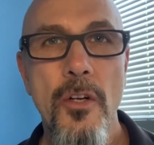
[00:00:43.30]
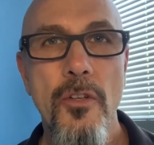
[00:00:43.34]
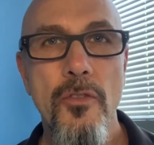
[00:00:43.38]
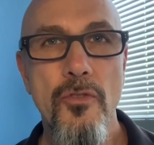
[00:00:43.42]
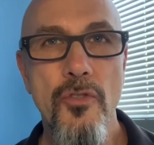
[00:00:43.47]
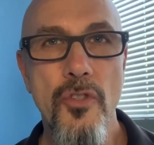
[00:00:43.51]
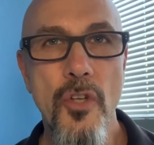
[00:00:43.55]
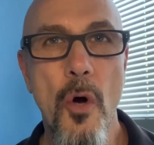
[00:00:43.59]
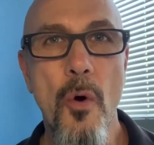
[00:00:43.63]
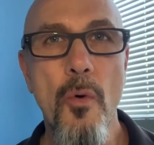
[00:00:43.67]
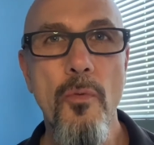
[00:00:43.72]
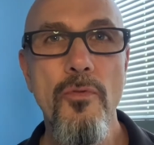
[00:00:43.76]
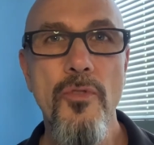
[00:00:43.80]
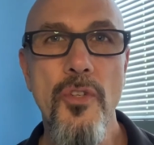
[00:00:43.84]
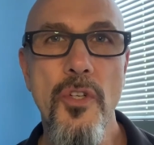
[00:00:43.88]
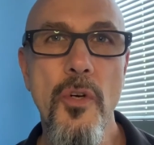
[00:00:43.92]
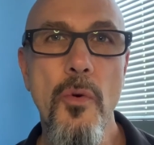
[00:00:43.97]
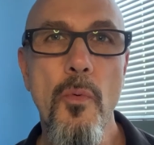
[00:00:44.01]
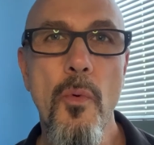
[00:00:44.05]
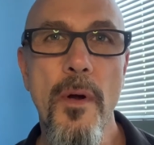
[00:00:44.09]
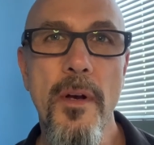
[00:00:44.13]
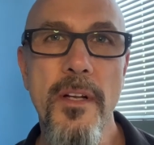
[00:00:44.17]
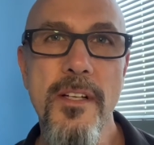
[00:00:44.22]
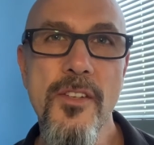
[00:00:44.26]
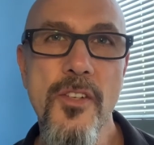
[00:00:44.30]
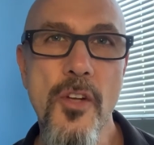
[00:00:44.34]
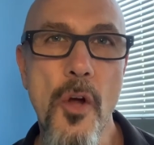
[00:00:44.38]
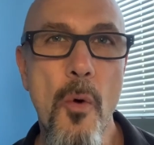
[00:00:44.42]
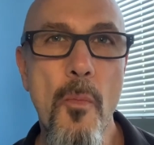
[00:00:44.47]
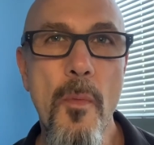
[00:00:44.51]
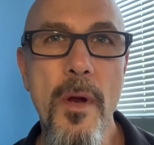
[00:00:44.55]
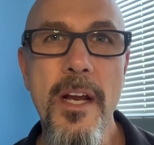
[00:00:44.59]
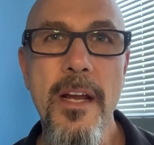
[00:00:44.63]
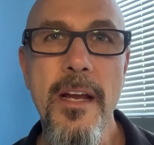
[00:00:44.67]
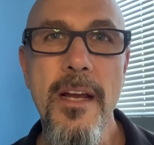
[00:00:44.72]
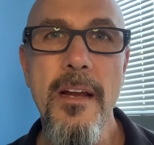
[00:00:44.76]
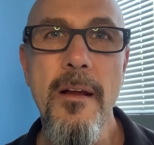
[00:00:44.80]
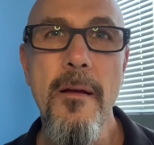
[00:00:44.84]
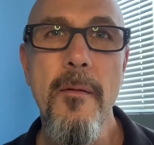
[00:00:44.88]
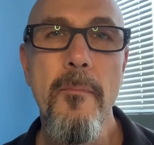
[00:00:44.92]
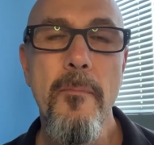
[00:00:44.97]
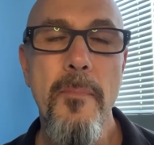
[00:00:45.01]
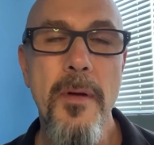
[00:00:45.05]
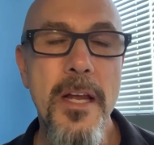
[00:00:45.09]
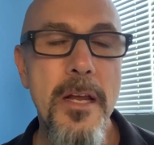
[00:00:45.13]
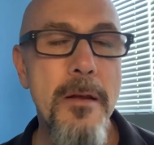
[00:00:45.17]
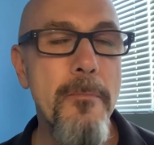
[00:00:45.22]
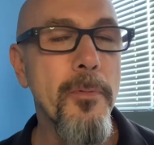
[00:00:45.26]
Don't do what so many
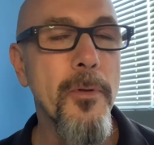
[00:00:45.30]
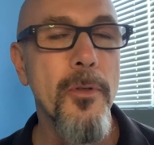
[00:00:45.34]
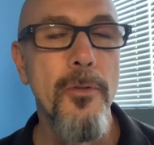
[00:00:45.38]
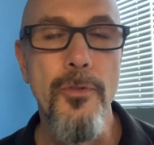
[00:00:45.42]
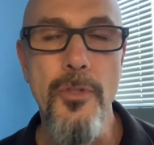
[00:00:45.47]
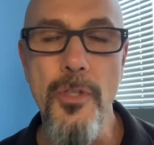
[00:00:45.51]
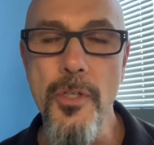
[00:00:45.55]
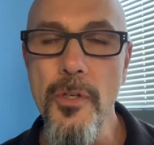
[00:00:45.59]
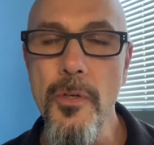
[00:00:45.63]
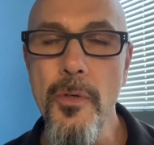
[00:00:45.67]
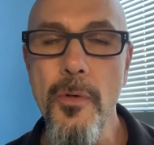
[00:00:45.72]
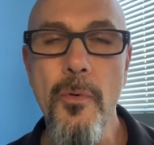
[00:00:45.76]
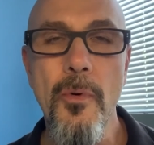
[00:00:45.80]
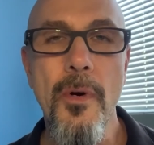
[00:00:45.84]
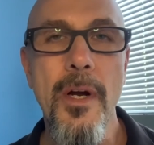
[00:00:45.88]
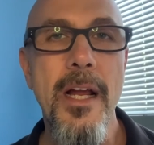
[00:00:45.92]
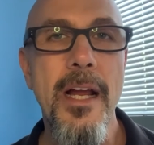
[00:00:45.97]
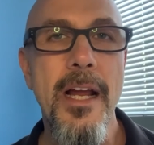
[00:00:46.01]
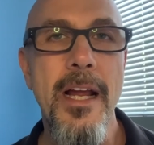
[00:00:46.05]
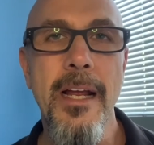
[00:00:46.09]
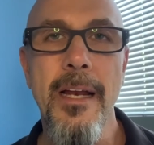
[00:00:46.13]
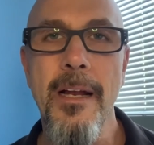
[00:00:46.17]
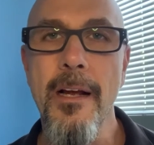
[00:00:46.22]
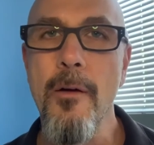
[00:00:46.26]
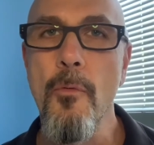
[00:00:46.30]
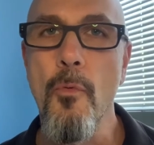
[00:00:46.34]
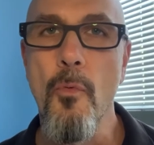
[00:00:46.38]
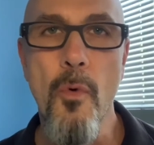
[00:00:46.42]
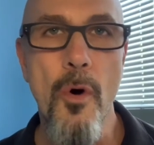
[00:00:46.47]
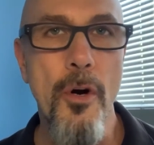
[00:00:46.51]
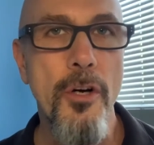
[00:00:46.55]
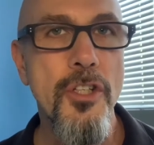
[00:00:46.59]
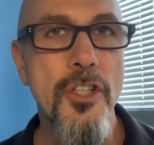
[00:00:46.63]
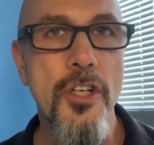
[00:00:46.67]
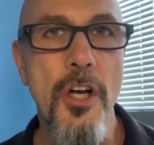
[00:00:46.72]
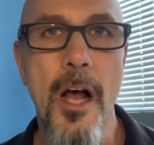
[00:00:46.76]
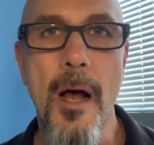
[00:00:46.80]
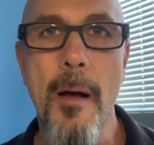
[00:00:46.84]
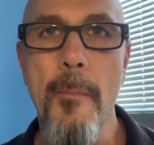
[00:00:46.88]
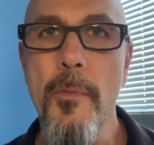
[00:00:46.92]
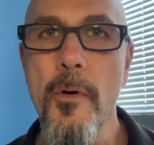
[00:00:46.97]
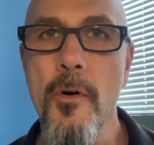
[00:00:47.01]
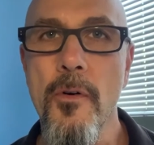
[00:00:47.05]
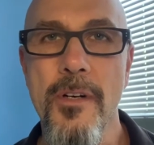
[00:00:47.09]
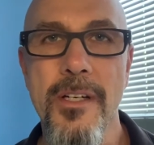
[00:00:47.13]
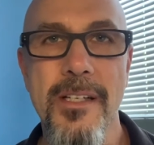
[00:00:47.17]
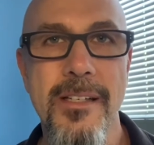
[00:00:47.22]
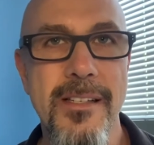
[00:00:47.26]
people do in a workshop
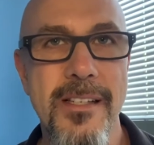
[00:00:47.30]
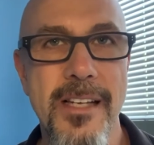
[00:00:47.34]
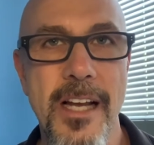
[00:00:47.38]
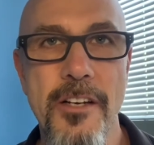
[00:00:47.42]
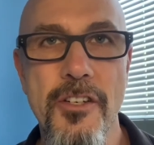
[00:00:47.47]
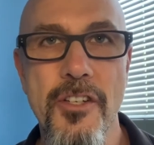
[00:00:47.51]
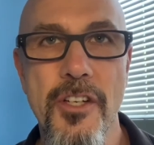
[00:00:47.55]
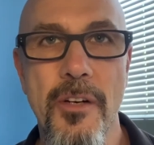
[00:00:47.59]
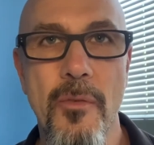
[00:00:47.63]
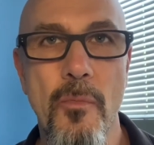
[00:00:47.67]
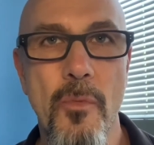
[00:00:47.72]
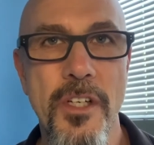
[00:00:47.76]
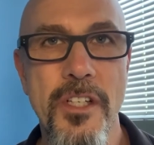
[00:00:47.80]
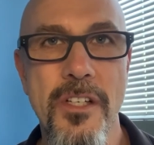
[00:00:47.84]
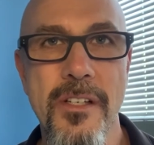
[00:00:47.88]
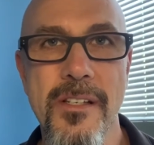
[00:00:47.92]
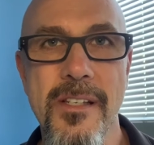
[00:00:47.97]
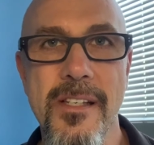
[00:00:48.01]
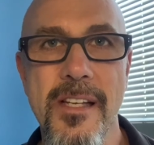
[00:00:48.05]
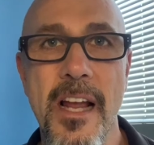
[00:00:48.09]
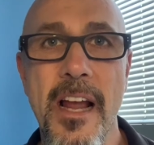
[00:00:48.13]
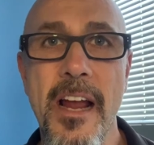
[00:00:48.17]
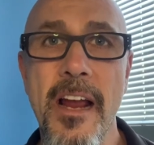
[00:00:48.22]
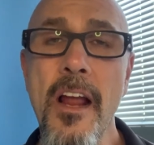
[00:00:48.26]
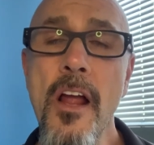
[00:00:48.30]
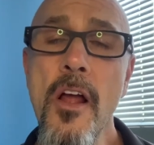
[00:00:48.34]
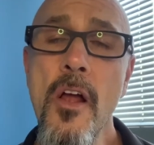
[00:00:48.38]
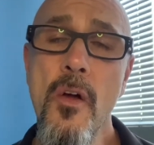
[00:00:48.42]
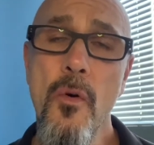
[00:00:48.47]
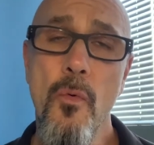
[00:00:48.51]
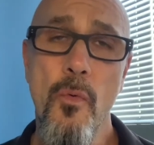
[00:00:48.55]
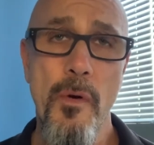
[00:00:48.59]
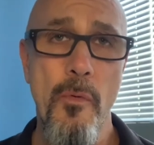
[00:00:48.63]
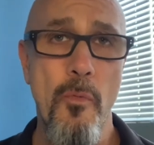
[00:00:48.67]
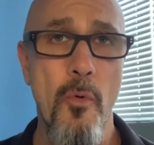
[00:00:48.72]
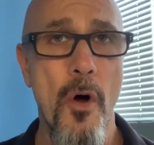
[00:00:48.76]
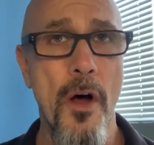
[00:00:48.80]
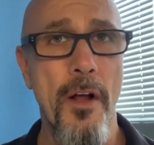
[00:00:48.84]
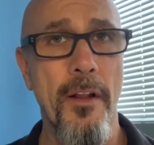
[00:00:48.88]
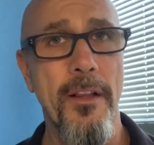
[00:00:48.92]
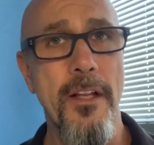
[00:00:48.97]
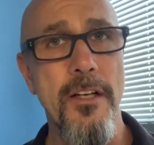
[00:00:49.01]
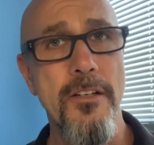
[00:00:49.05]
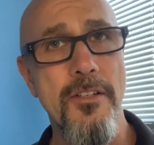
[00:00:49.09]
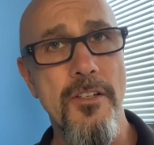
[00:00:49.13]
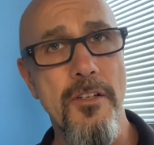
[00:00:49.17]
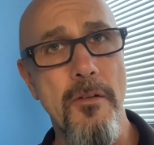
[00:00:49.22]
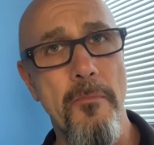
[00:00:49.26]
or a session, which is say, we want
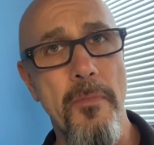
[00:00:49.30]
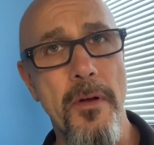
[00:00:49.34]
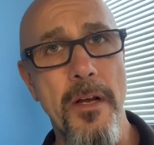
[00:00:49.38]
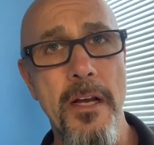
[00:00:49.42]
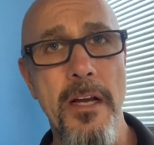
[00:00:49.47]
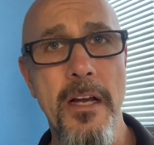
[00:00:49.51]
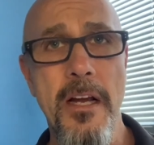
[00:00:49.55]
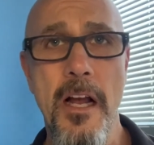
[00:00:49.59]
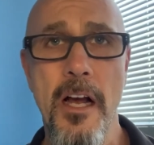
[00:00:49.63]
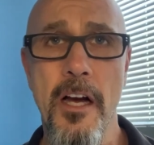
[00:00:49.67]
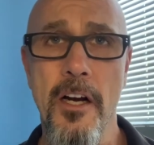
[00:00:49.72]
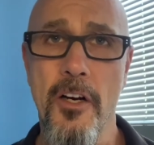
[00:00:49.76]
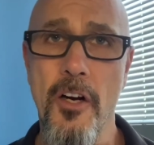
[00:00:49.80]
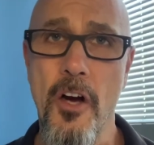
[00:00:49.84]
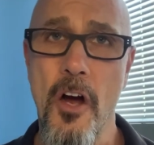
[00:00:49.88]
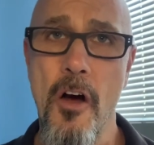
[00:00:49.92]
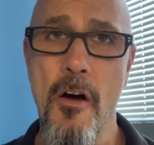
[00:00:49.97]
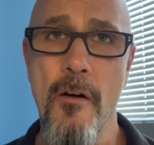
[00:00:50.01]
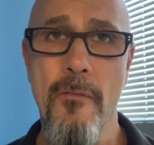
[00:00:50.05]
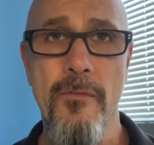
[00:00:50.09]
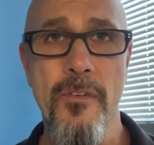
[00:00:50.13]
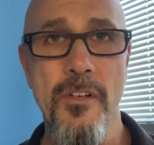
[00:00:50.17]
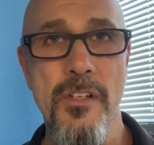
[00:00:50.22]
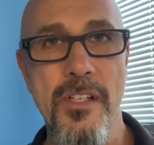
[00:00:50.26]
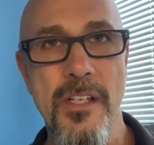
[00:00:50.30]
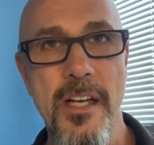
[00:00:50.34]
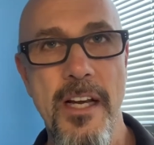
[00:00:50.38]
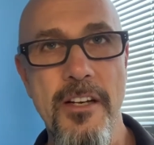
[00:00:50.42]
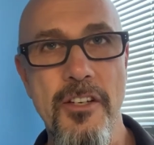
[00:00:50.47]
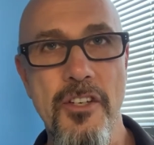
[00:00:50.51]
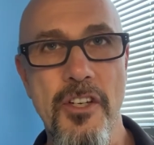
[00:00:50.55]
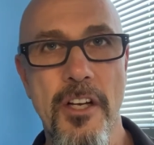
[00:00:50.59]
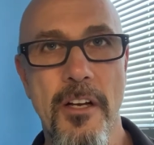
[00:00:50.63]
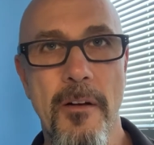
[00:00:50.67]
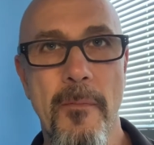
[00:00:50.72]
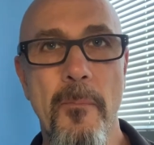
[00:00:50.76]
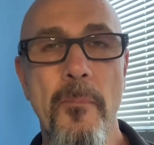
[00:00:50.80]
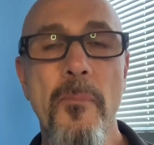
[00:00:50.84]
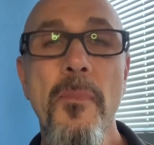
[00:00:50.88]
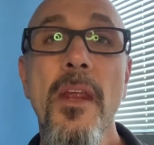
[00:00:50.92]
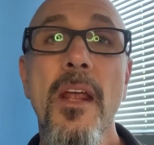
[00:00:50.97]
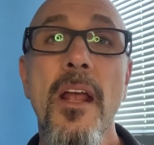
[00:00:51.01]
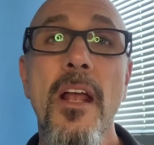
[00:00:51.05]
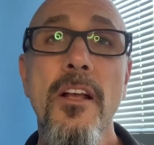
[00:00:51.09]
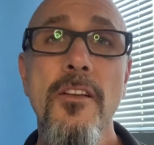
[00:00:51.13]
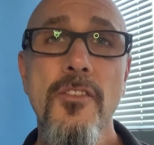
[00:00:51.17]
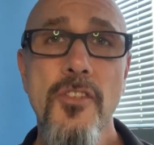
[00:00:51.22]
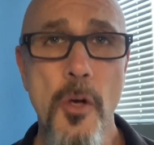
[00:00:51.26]
this to be a conversation,
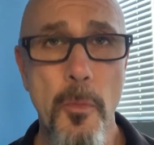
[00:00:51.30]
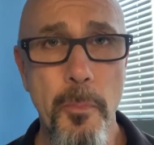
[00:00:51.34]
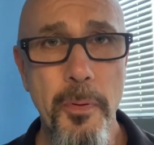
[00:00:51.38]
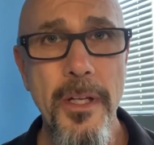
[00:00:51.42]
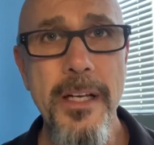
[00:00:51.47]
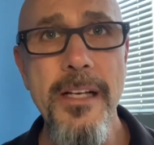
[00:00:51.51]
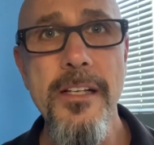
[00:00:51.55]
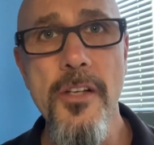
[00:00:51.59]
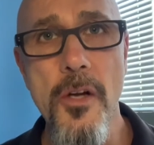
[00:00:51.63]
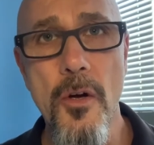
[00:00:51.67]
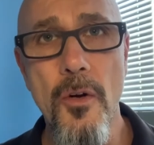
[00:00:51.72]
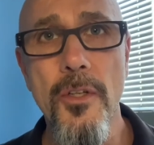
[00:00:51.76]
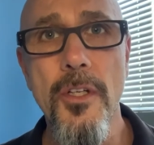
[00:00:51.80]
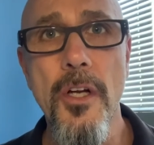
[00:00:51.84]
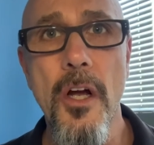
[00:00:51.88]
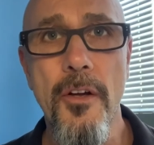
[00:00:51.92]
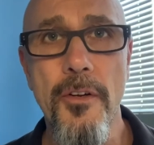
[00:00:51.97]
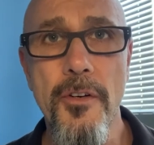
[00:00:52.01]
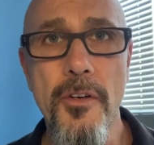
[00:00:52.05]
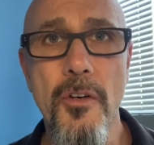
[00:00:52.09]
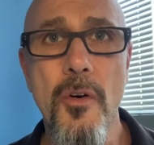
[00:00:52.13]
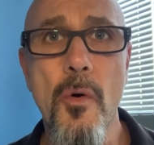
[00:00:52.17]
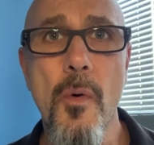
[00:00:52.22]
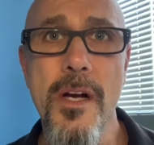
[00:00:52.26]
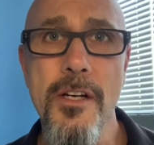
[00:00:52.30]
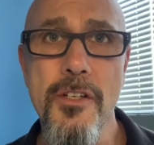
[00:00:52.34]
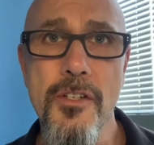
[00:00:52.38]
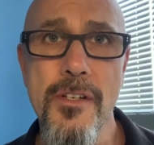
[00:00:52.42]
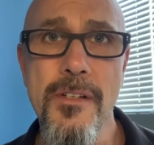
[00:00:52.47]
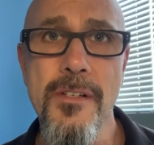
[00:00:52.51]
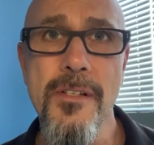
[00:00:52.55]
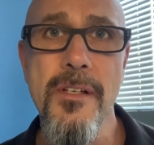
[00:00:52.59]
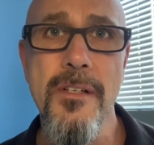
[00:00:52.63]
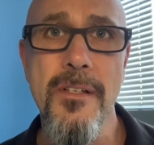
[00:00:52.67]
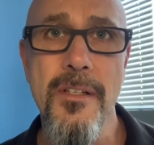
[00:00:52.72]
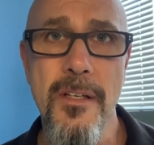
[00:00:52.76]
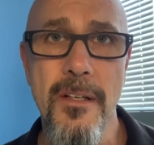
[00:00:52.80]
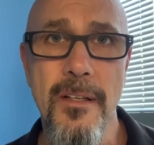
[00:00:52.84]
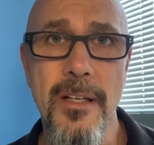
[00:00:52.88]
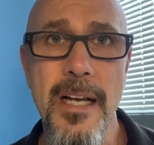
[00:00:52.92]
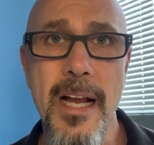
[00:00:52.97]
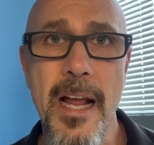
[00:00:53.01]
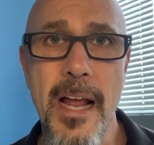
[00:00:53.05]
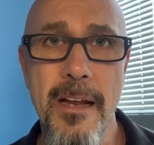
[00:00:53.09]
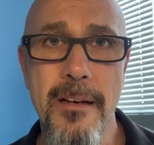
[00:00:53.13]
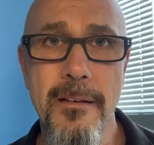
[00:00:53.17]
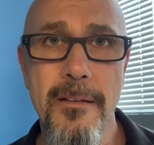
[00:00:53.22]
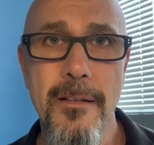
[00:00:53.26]
so please hold all your questions until the
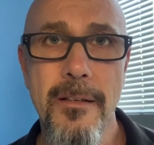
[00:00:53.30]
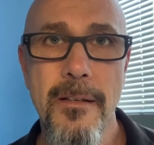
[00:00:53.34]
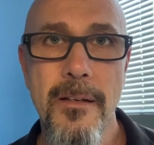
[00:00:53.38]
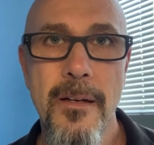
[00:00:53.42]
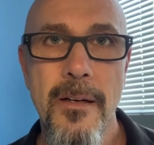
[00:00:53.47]
end.